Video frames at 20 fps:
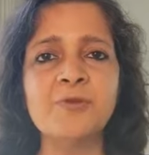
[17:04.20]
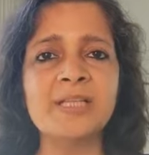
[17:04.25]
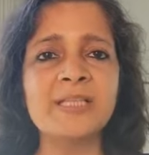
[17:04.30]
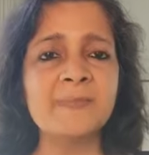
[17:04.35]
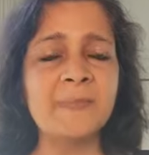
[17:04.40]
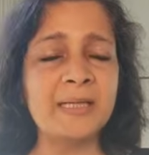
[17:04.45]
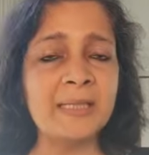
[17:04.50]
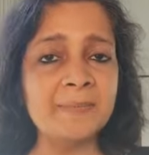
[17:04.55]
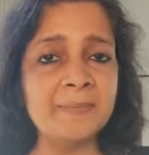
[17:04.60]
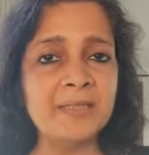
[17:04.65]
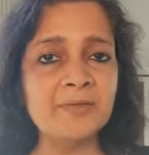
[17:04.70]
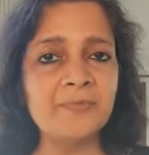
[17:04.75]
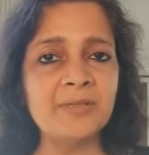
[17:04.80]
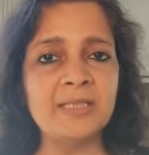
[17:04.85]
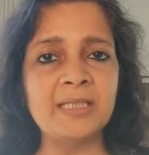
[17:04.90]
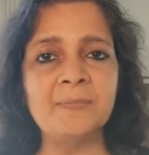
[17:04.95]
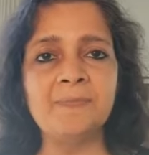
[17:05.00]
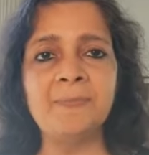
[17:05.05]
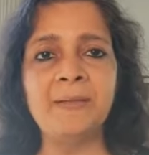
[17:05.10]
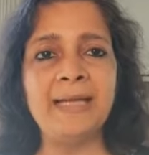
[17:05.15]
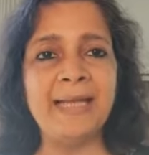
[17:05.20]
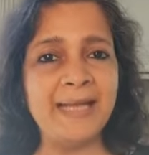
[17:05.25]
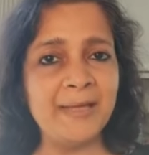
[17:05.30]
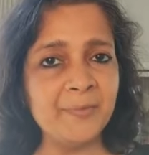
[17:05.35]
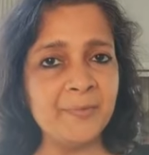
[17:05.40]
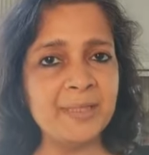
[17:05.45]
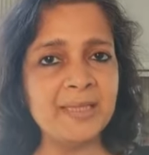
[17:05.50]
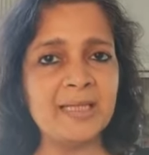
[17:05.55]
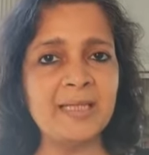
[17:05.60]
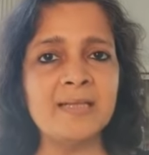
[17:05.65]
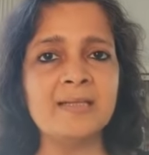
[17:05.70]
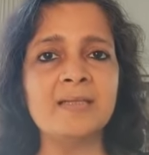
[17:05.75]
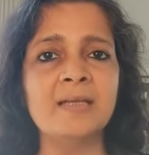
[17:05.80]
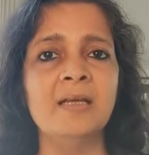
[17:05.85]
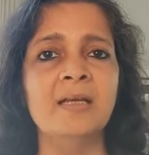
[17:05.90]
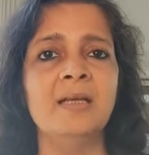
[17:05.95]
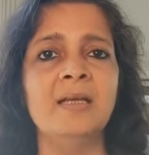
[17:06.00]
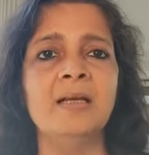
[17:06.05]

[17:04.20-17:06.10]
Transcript: to experiment with it, play with it,